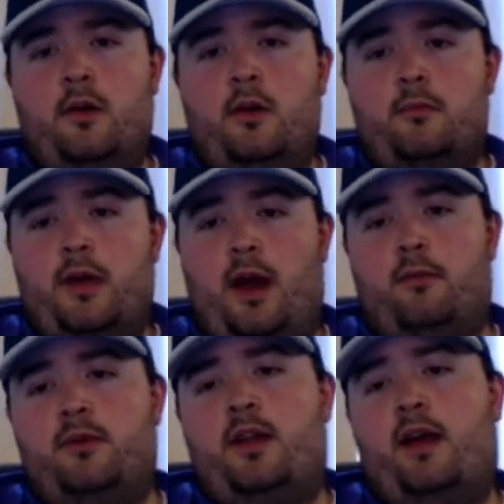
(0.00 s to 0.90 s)
Yeah,
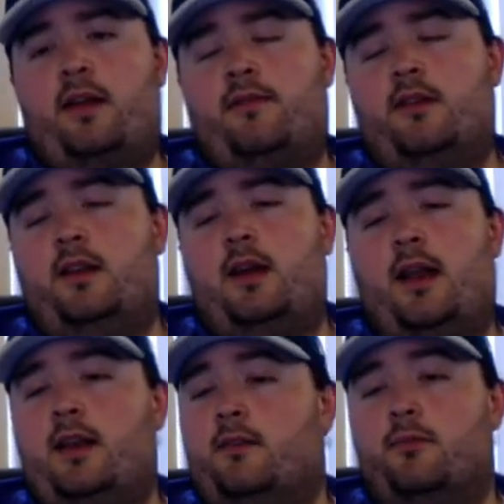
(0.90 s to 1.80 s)
I definitely need. I
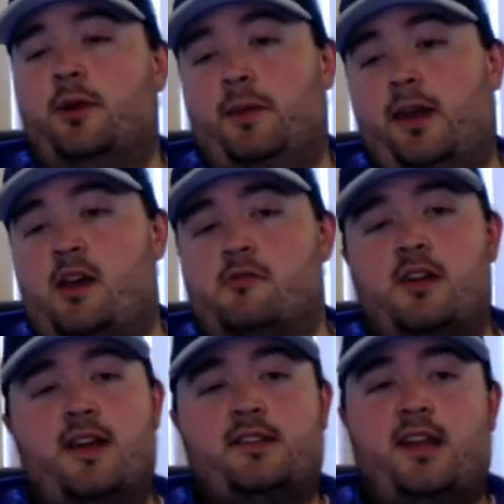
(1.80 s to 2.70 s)
didn't even bring my camera
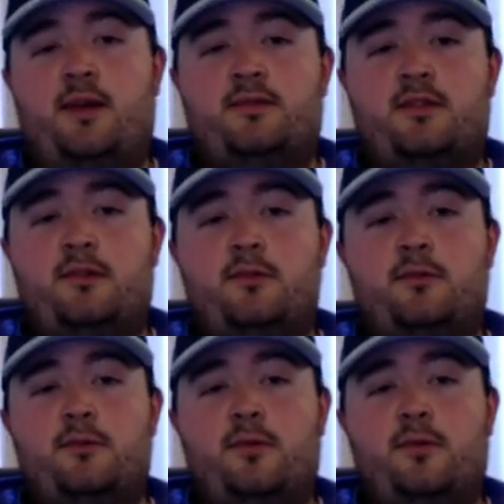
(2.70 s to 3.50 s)
last time, so